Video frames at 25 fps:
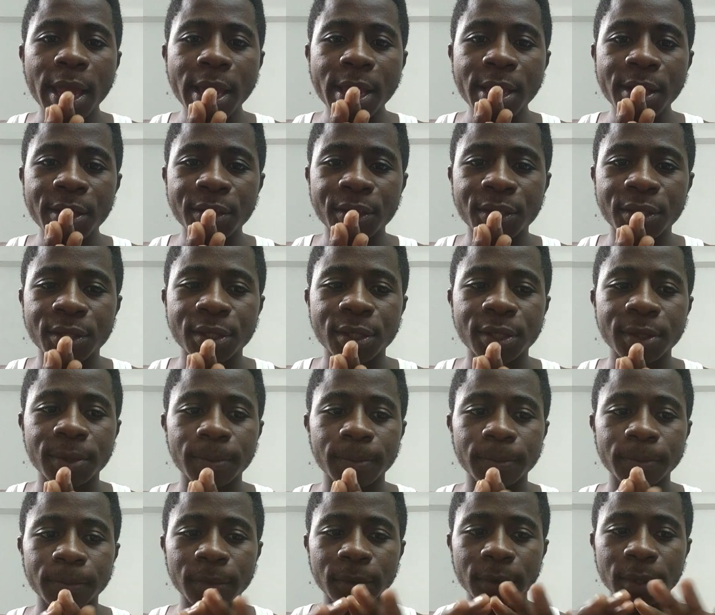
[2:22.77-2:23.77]
is
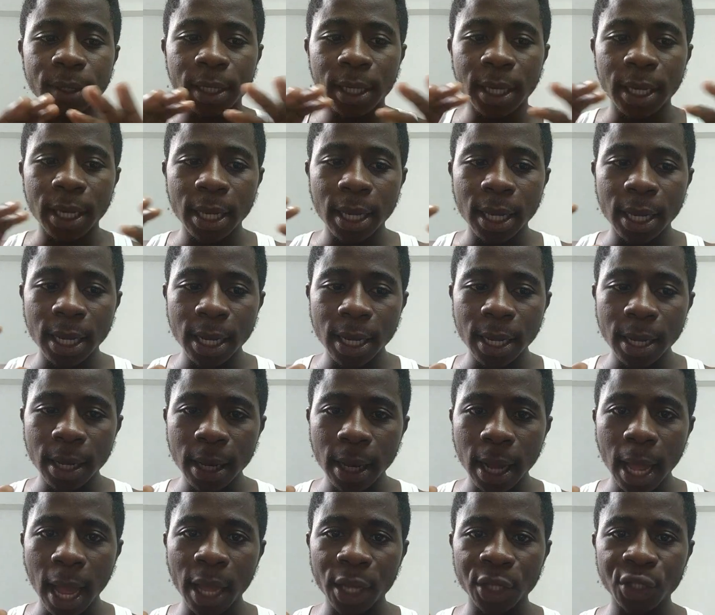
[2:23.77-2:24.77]

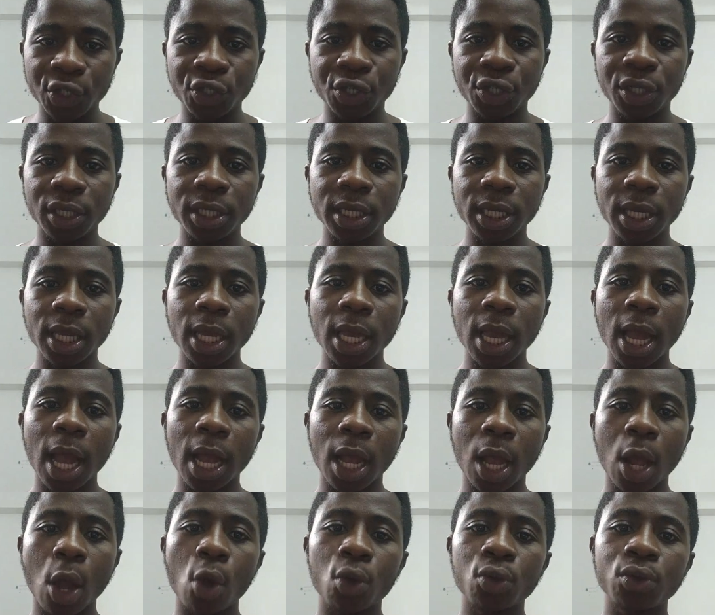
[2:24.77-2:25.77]
actually
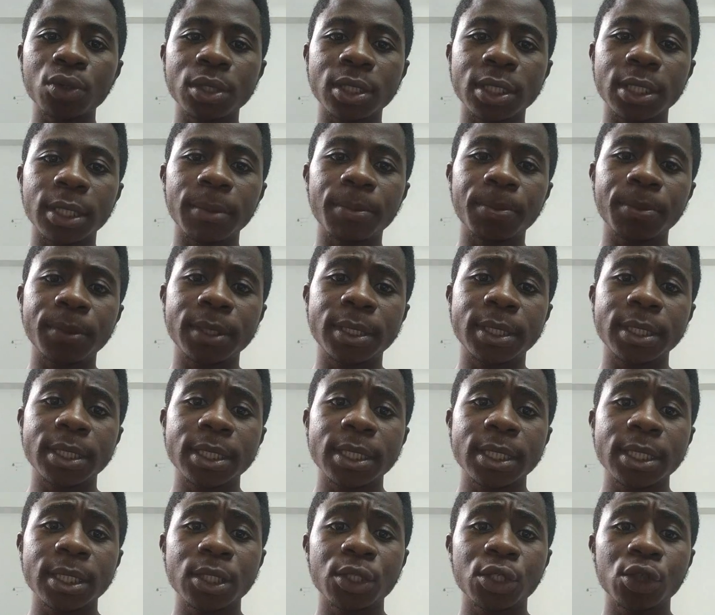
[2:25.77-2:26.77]
a
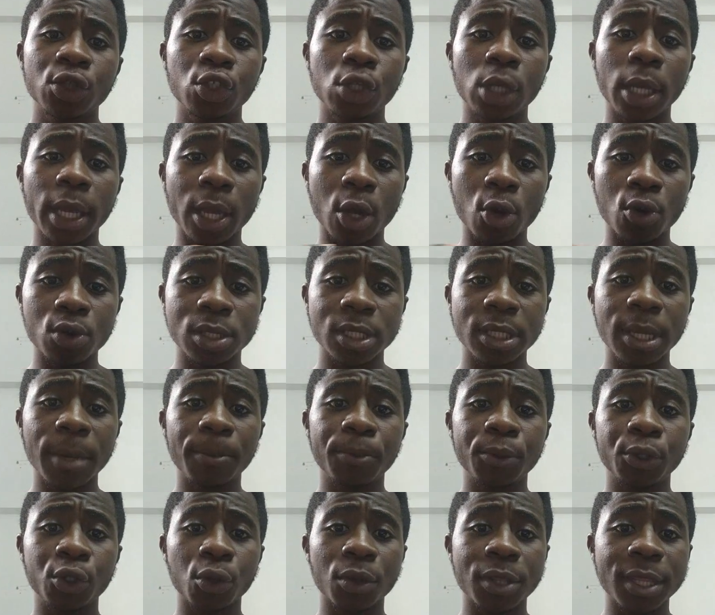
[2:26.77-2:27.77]
concept, a
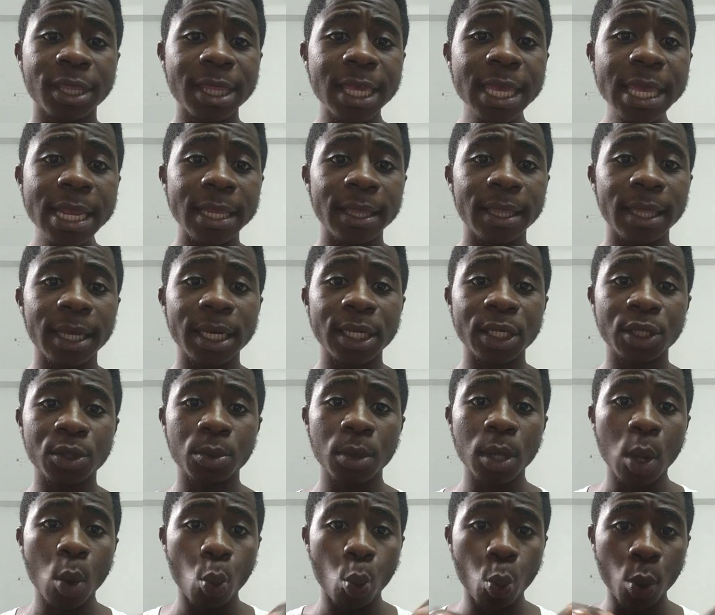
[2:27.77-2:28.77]
conceptual thing that is
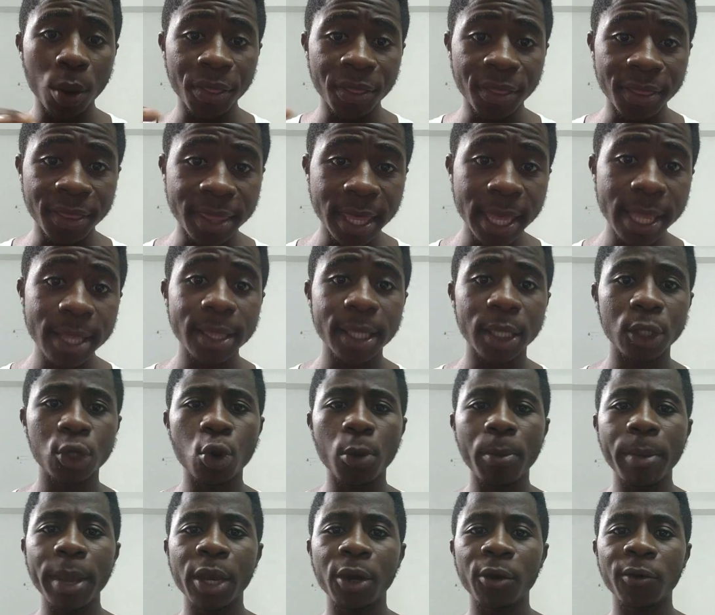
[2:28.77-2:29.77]
within the
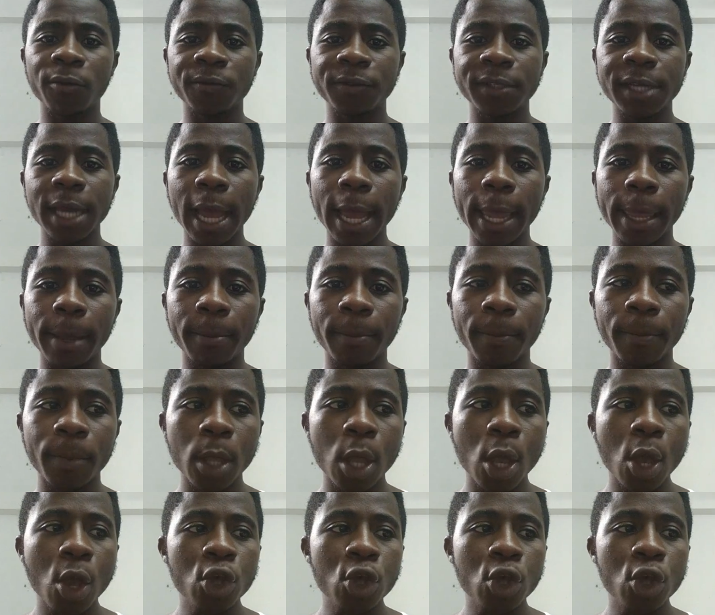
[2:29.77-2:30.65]
domain of time.